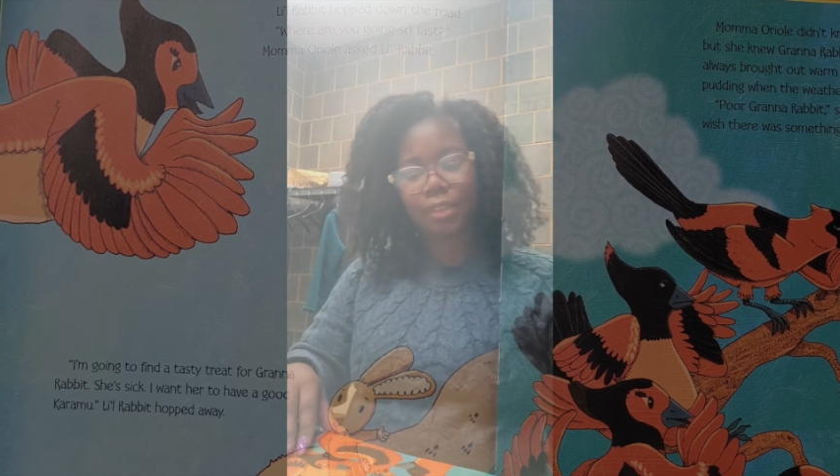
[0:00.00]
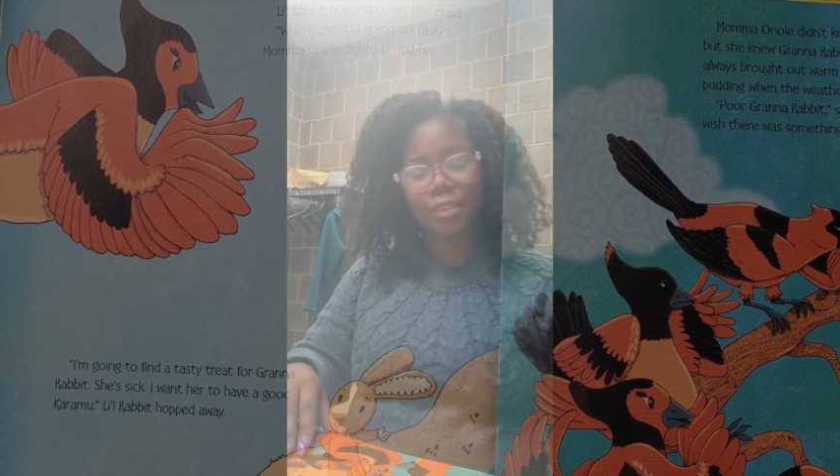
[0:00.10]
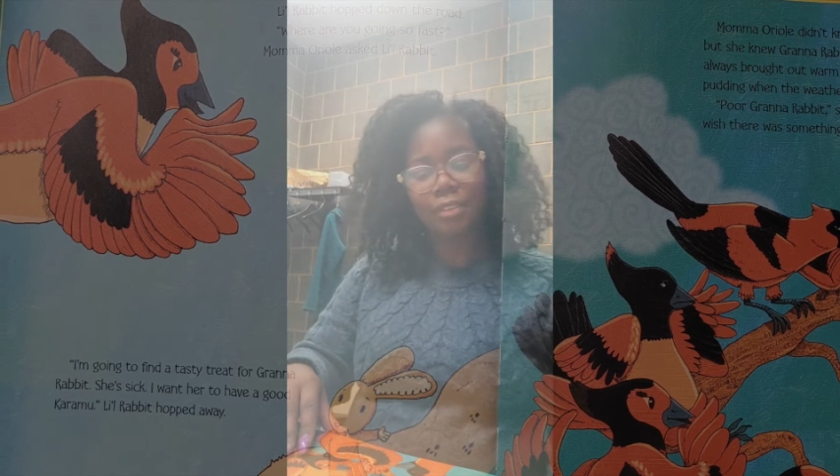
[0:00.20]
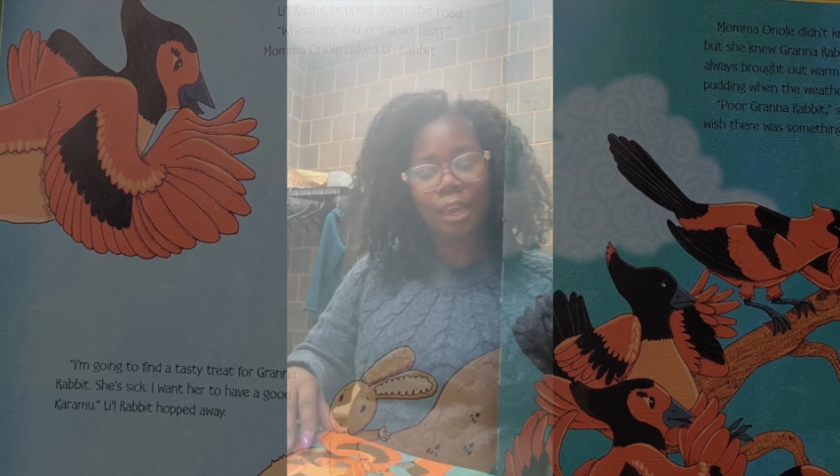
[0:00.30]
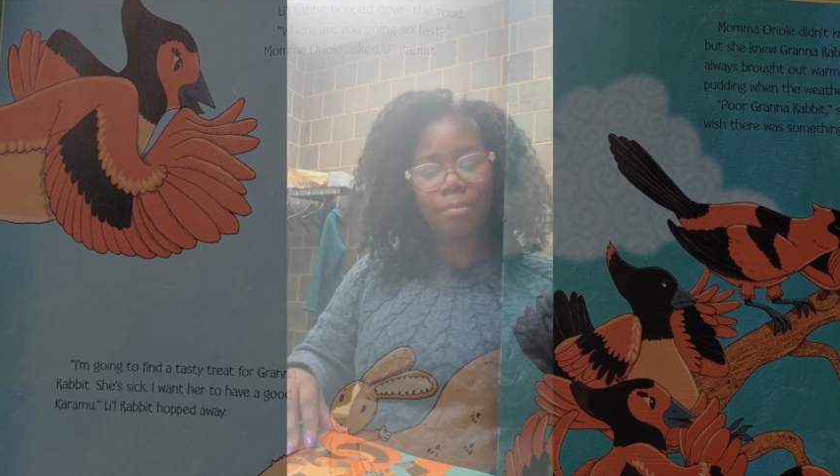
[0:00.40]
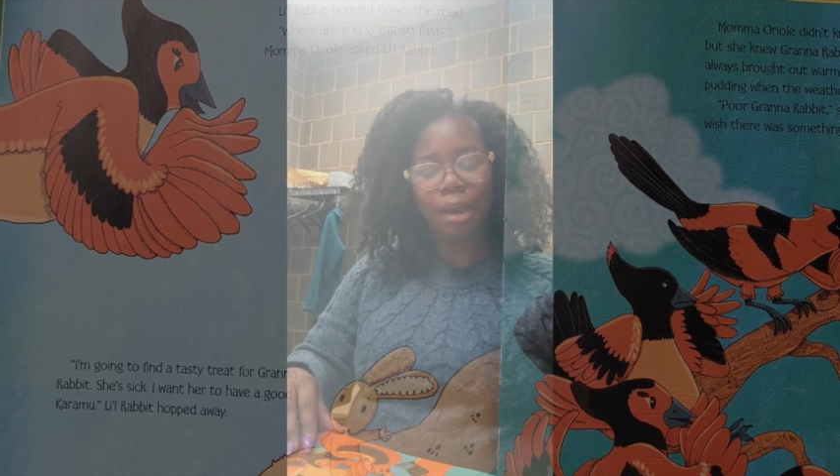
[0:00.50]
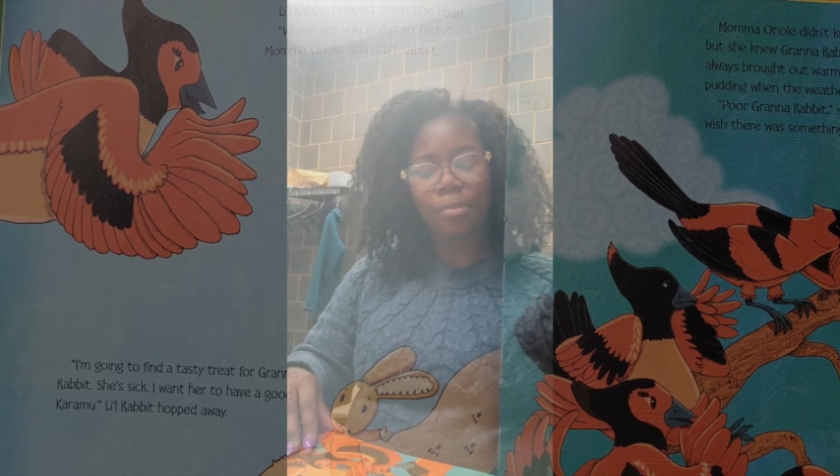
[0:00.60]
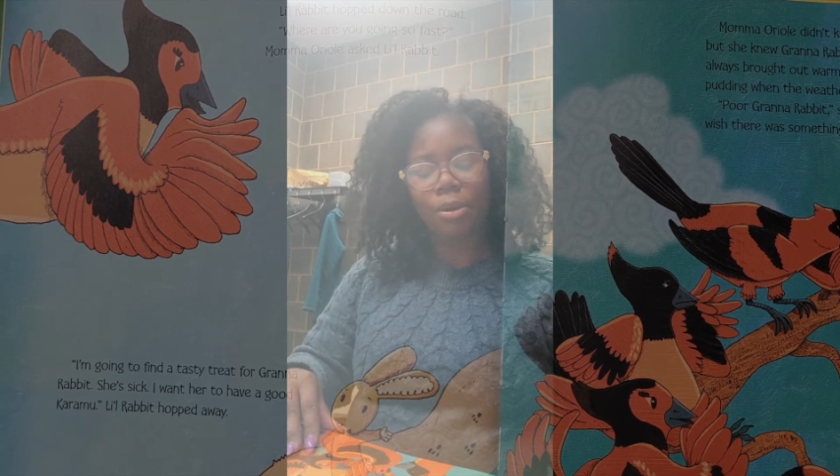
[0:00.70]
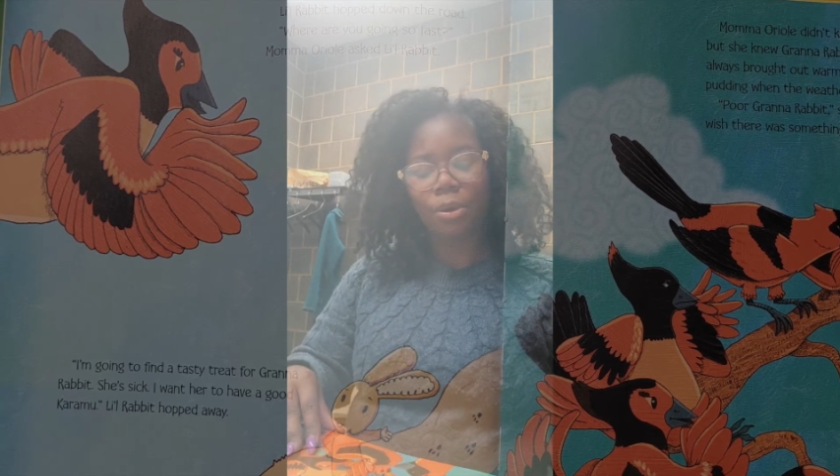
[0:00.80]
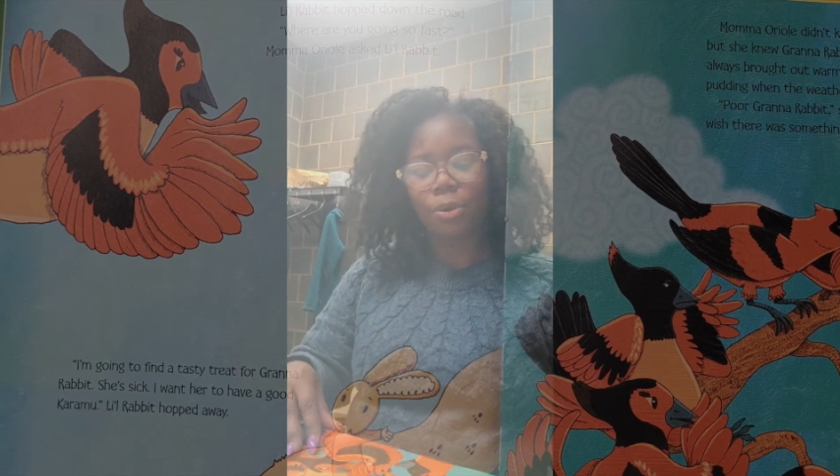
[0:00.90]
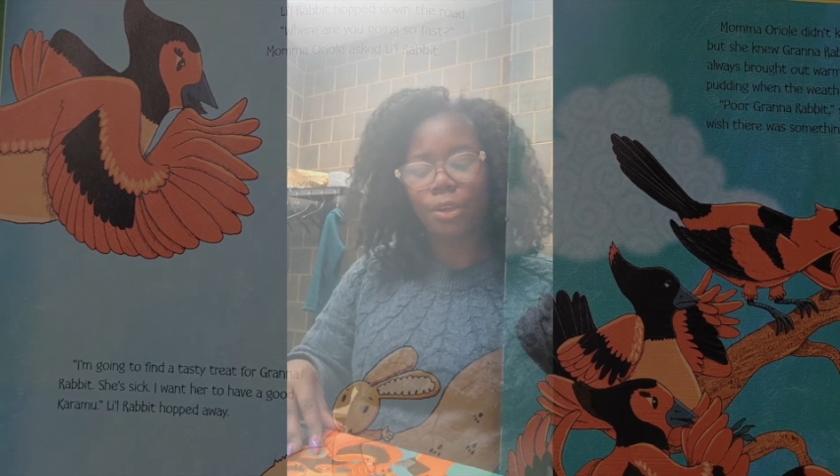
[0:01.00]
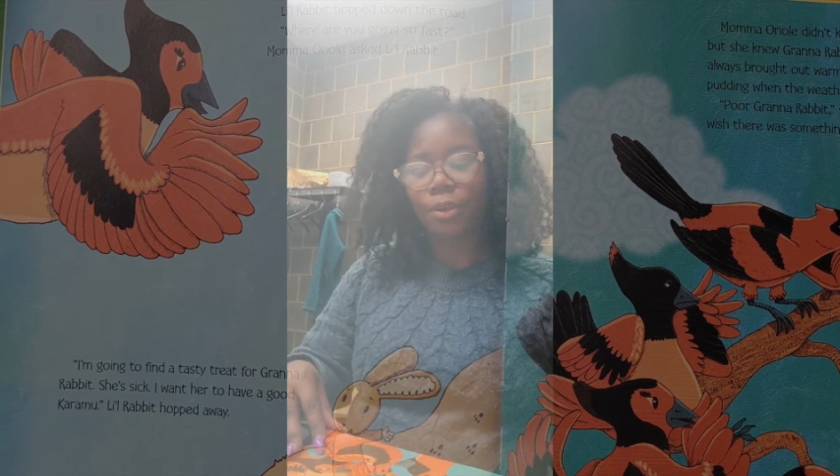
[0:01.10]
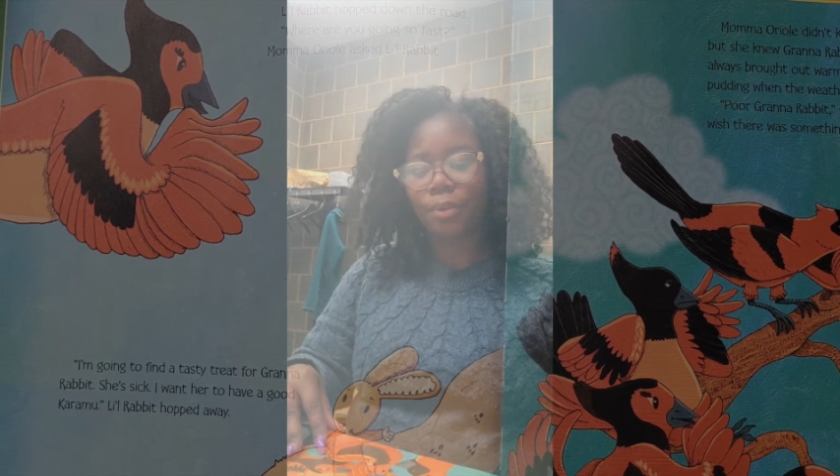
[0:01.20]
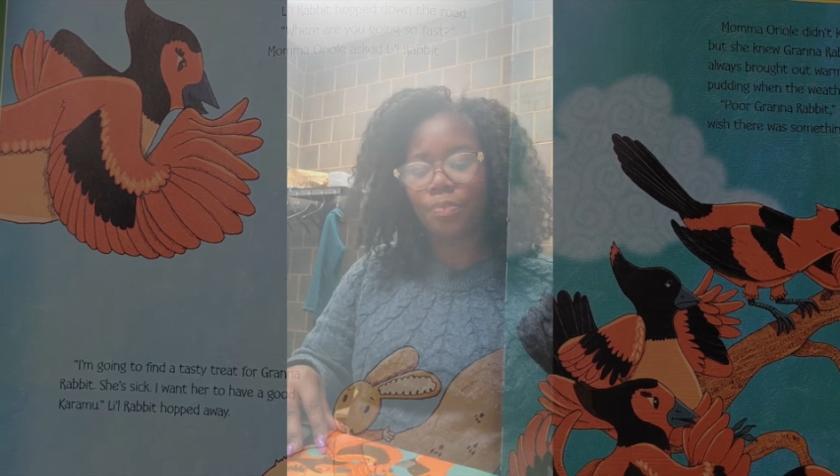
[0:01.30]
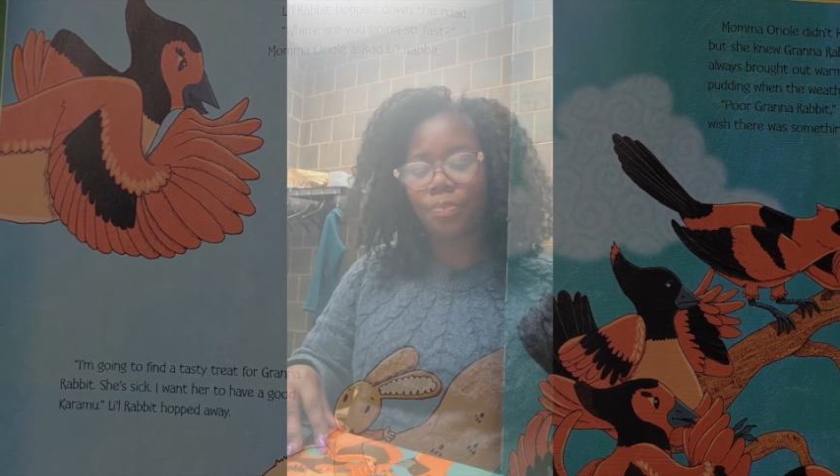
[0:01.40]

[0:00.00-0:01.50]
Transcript: said Mama Oreo.